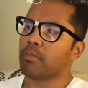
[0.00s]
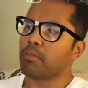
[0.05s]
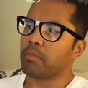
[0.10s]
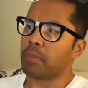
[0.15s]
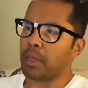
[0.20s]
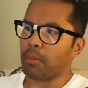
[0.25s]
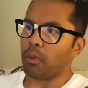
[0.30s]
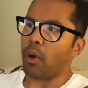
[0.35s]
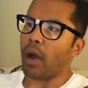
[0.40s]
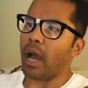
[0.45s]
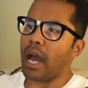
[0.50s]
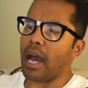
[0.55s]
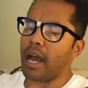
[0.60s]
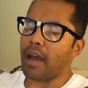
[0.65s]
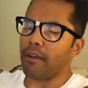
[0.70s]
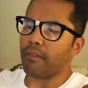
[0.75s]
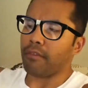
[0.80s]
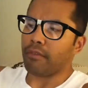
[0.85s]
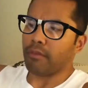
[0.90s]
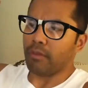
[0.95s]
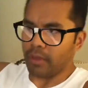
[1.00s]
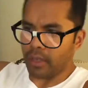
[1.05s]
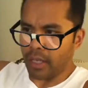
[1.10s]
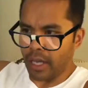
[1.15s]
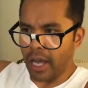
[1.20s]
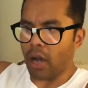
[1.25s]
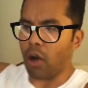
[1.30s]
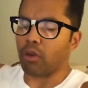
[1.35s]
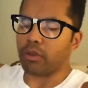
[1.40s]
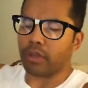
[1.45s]
people have the
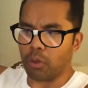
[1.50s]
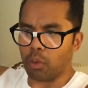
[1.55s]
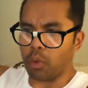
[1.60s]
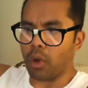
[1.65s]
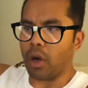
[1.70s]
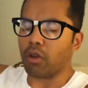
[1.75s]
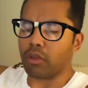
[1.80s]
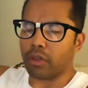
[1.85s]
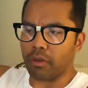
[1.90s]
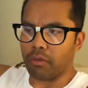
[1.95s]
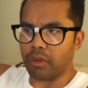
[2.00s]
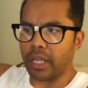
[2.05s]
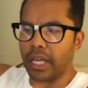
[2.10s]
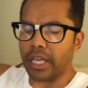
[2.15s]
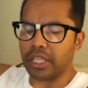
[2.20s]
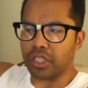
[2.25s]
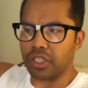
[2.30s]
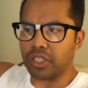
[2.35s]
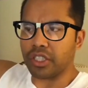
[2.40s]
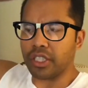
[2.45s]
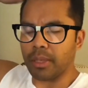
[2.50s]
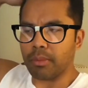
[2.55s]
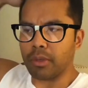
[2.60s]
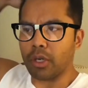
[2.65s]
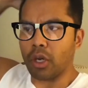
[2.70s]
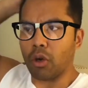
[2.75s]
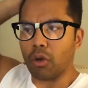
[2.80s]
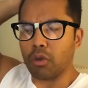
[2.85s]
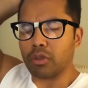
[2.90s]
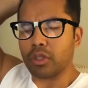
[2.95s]
health and wealth and relationship
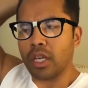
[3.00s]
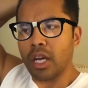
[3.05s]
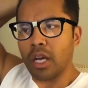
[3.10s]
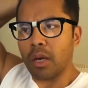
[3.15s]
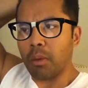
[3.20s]
goals,